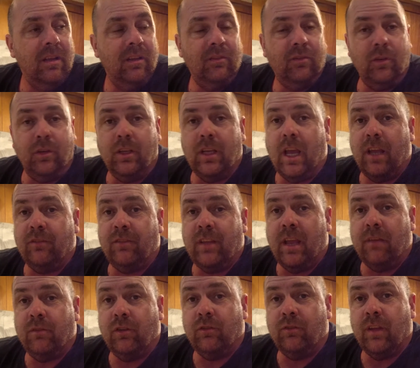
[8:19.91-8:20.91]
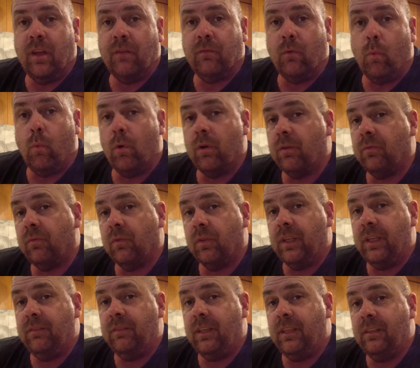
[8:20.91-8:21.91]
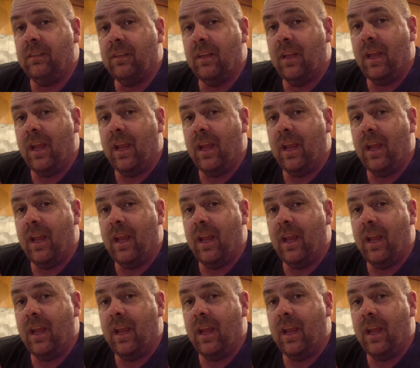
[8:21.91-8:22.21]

So you guys have yourself a wonderful evening,